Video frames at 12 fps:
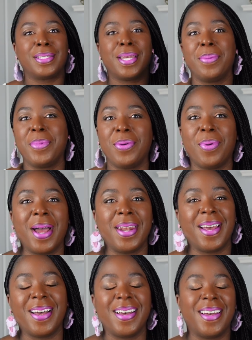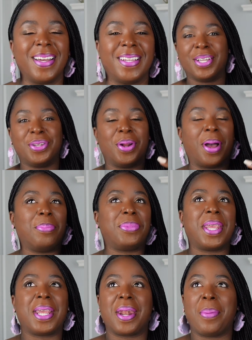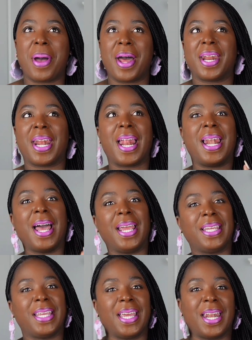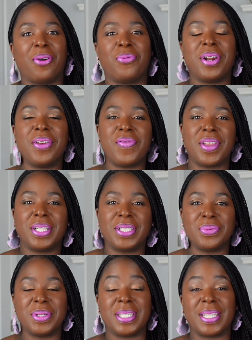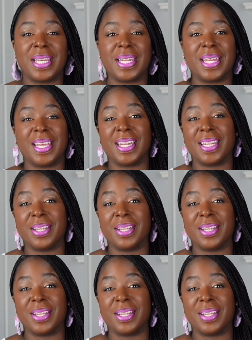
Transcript: tell me why not. You know, I'm thinking about it. I like it. I want it for this reason. And